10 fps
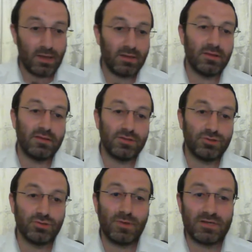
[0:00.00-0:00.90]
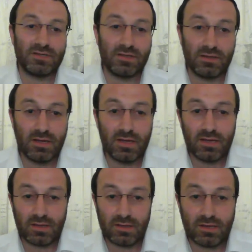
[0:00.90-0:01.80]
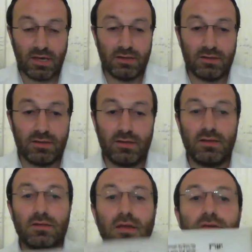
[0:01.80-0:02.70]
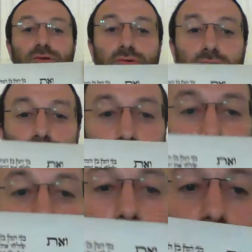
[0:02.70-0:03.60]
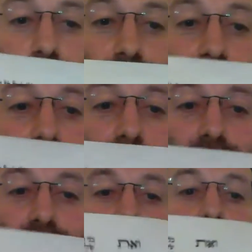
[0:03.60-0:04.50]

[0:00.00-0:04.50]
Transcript: that the Jews basically killed. And I'll show you where they